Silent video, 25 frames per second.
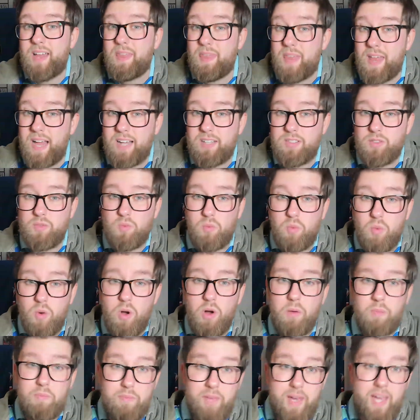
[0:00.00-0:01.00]
That's
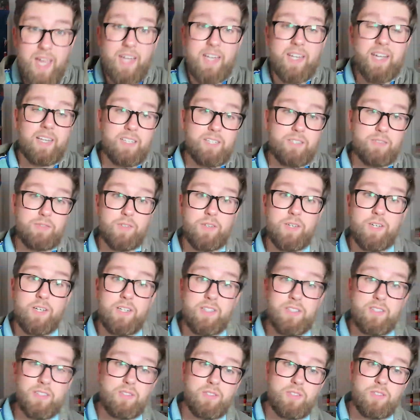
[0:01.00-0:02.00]
what made Alex
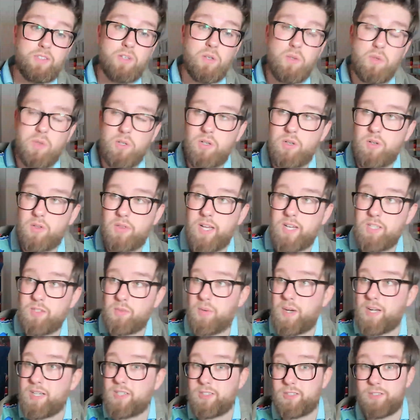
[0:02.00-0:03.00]
Ferguson so good.
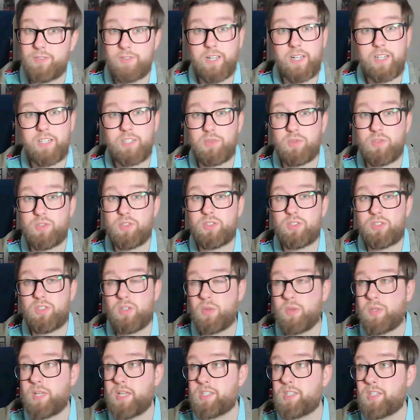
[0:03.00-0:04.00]
That's why Sir Alex was
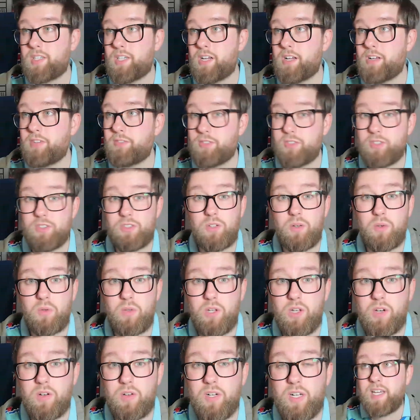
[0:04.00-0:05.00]
so legendary for so
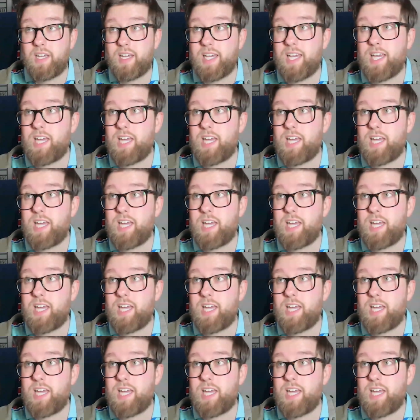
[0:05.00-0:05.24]
long.